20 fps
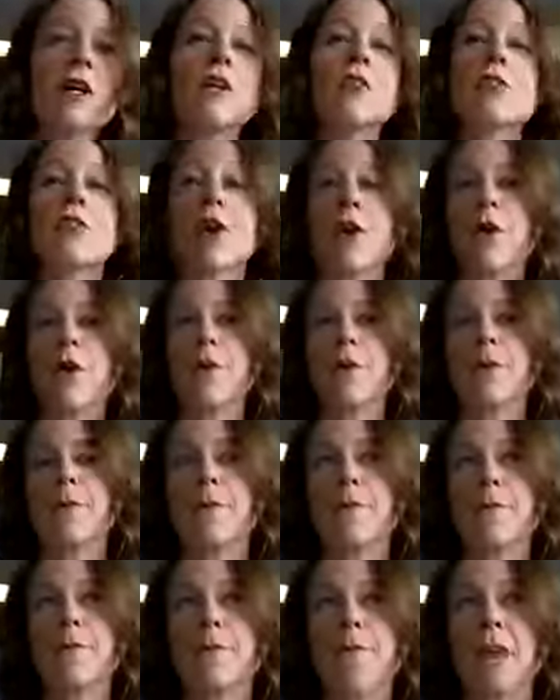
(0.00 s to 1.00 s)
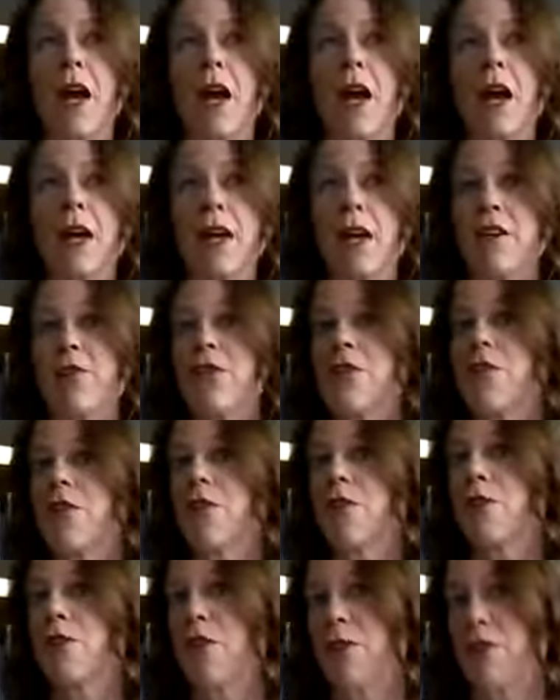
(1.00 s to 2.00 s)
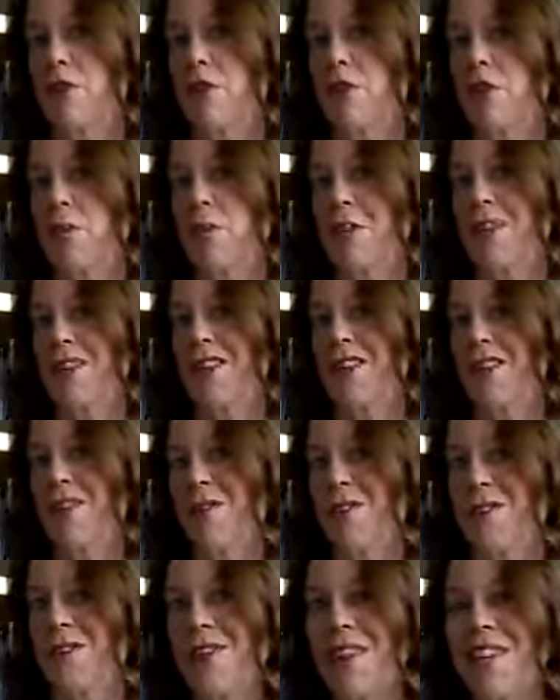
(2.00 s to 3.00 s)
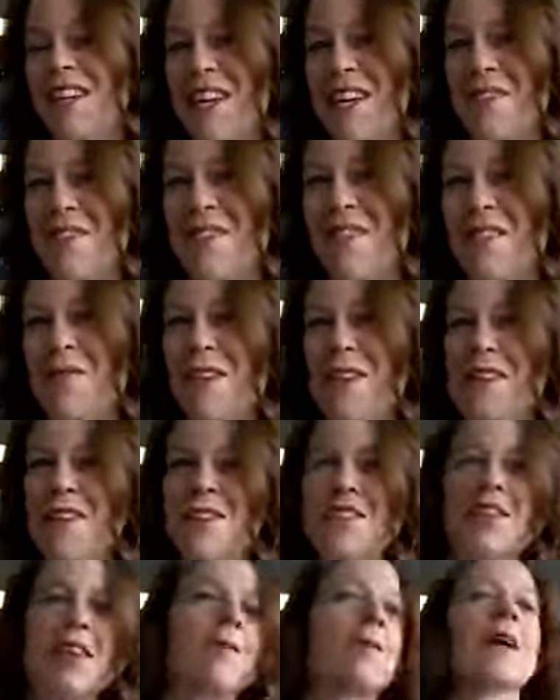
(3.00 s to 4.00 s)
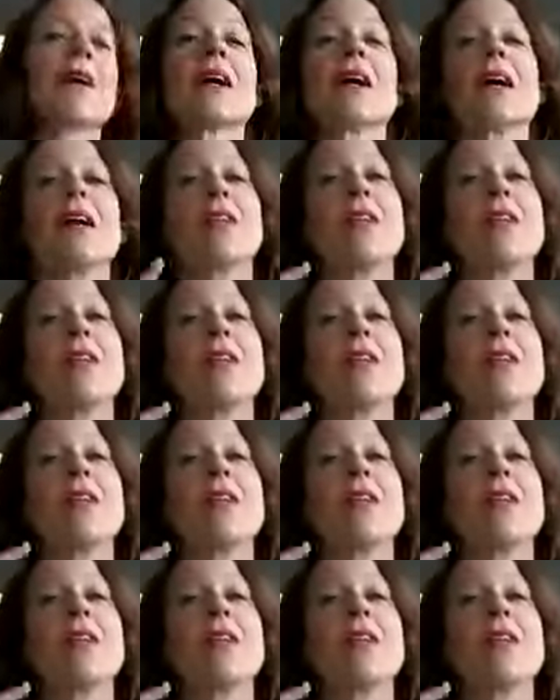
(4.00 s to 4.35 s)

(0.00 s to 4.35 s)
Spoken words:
So I guess if you're a stomach sleeper and you really want to keep sleeping on your stomach,